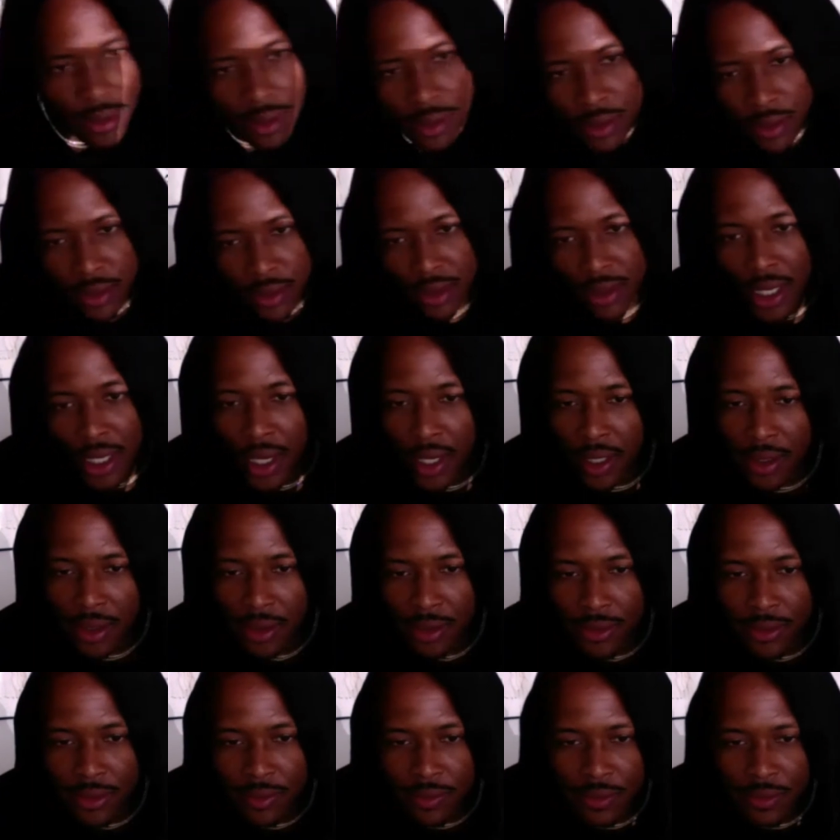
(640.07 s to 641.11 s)
side
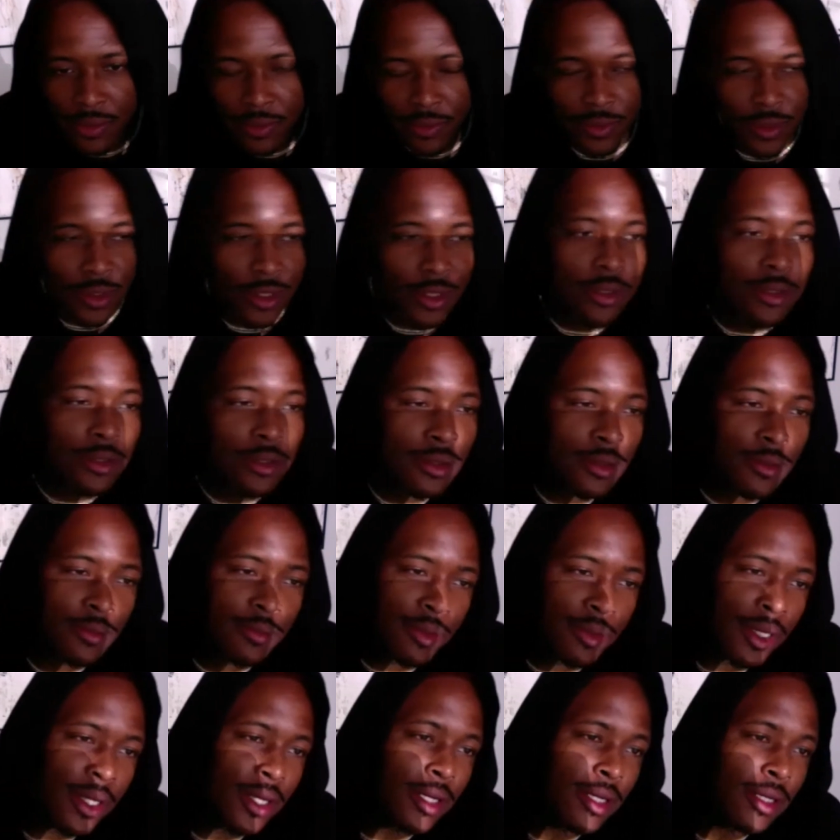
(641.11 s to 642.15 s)
little ventures and
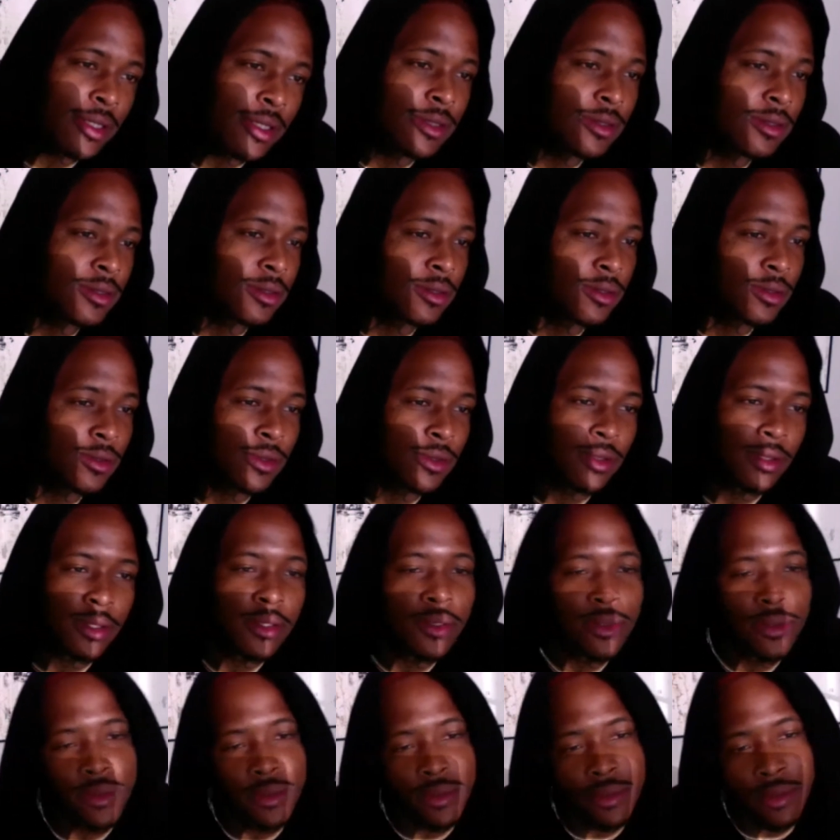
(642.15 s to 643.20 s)
plays going
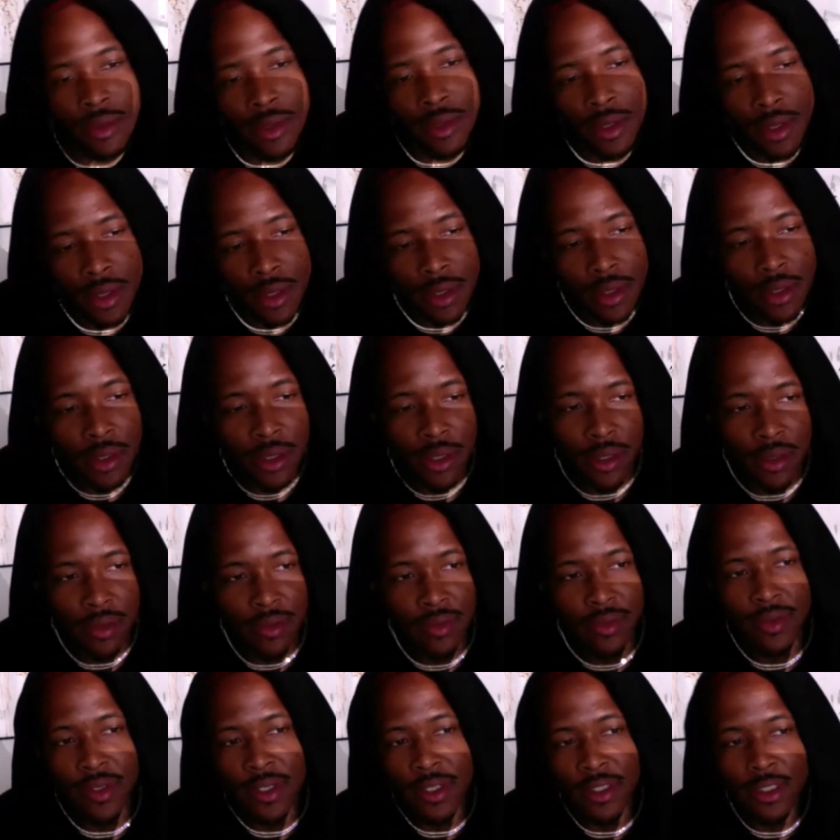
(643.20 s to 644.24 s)
on,
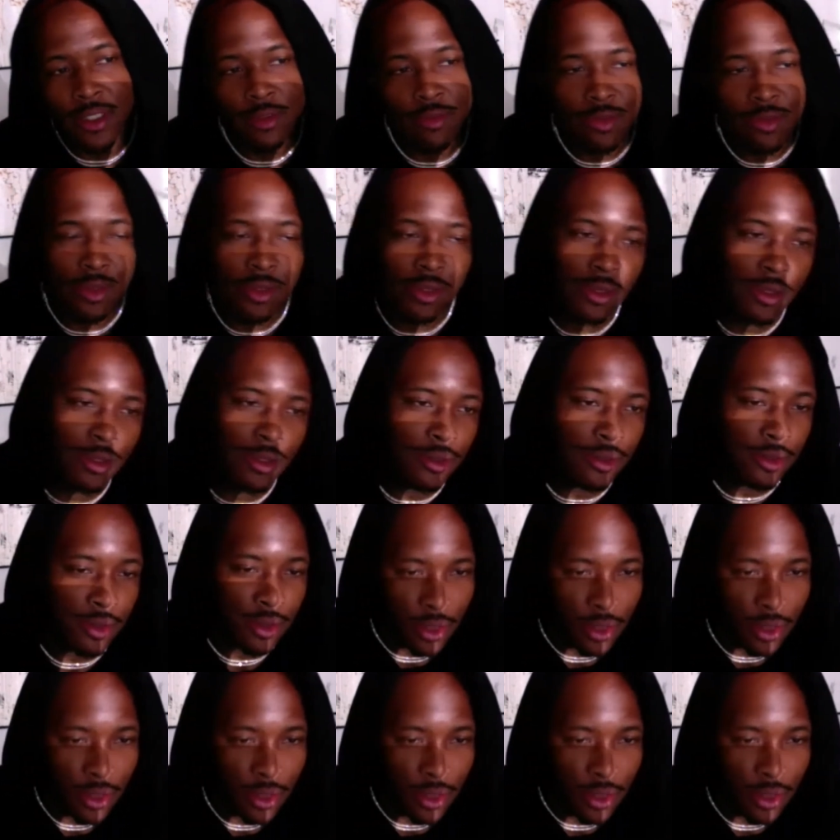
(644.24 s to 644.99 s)
investments and